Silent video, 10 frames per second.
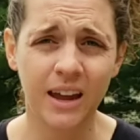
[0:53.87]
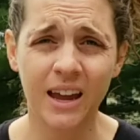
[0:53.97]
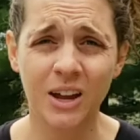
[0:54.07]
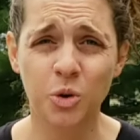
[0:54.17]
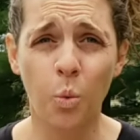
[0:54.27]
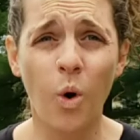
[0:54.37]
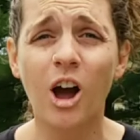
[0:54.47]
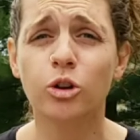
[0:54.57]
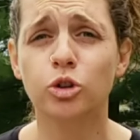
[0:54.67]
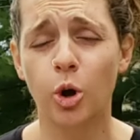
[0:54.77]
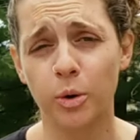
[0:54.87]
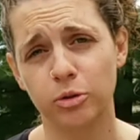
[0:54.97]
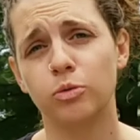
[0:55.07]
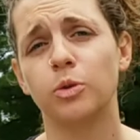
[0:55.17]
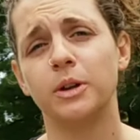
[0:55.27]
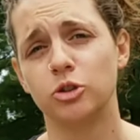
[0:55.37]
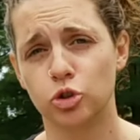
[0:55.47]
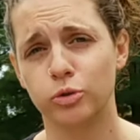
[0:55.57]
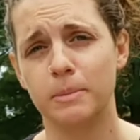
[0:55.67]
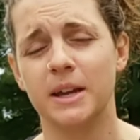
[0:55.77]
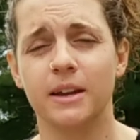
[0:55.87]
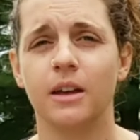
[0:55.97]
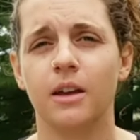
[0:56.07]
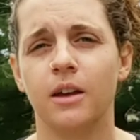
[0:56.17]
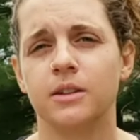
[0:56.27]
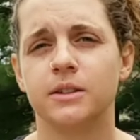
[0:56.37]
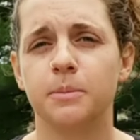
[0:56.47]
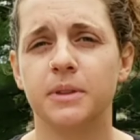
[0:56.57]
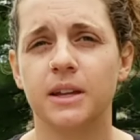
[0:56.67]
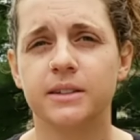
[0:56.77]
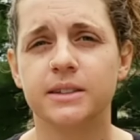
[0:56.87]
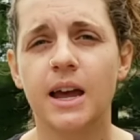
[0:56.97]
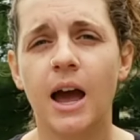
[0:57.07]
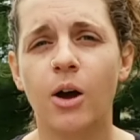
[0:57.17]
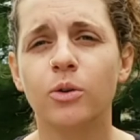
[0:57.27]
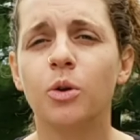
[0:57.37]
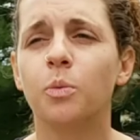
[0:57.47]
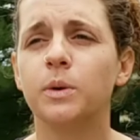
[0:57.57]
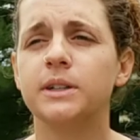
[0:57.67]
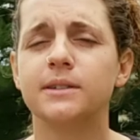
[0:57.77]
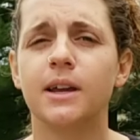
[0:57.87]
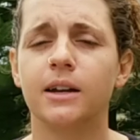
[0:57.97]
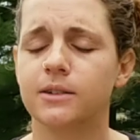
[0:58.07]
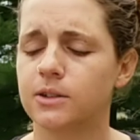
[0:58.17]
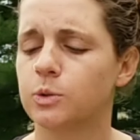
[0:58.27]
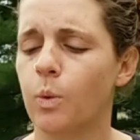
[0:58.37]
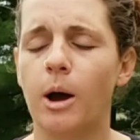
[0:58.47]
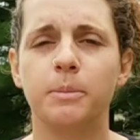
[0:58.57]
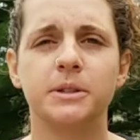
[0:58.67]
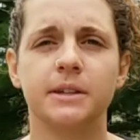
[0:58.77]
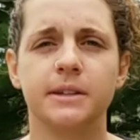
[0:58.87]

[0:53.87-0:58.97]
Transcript: And while going through and trimming some things down, we decided to swap to